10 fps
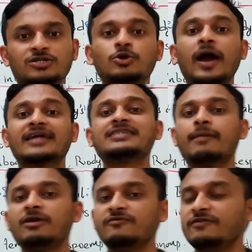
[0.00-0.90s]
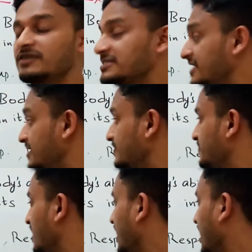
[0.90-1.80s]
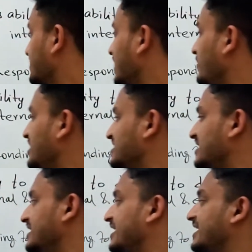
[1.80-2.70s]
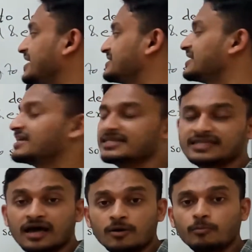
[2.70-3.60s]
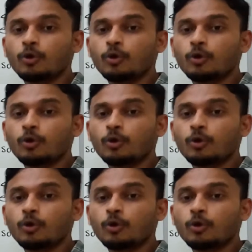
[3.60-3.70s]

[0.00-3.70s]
So example, we will see, example is decreasing in the